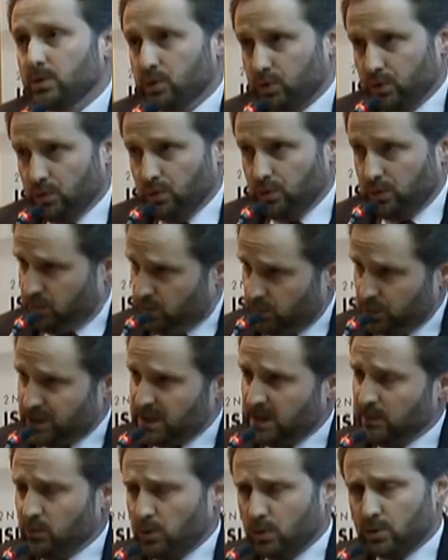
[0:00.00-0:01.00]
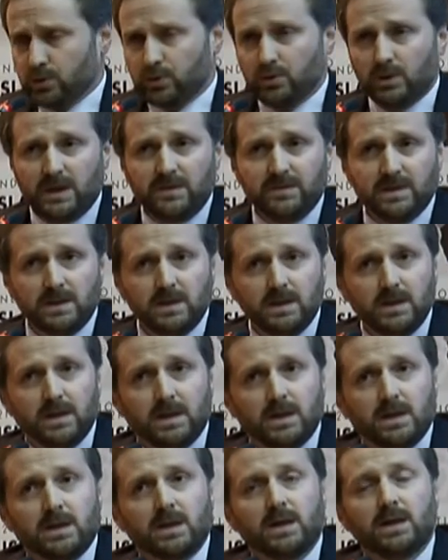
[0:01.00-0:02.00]
two Muslim or to even
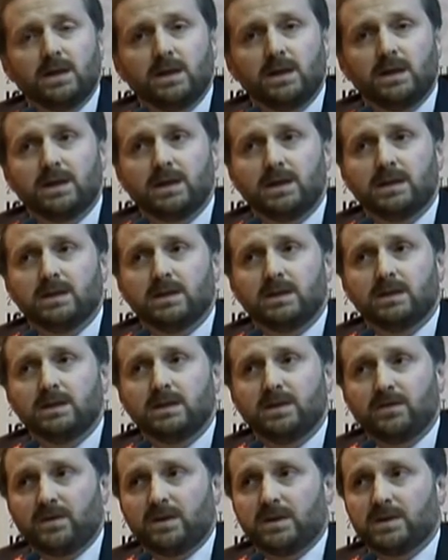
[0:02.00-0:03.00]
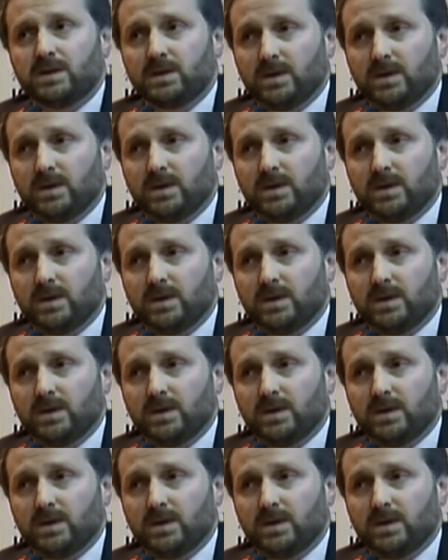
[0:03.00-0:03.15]
different